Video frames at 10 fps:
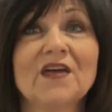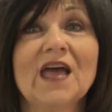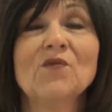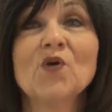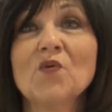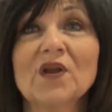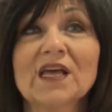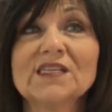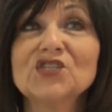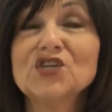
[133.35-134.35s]
and we want to
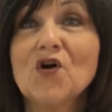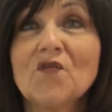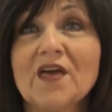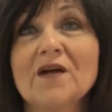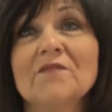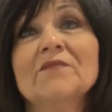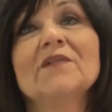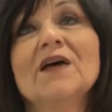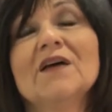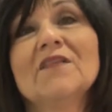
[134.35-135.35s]
show them
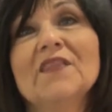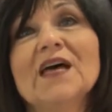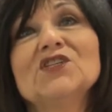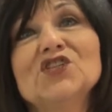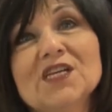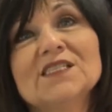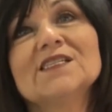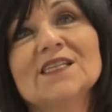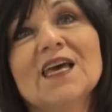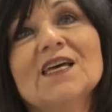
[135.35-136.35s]
that
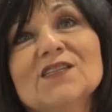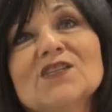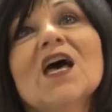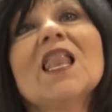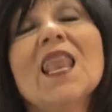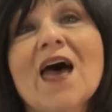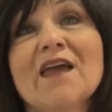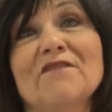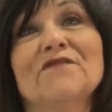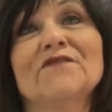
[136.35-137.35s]
Jesus is
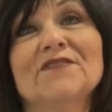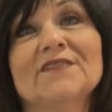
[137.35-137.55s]
life.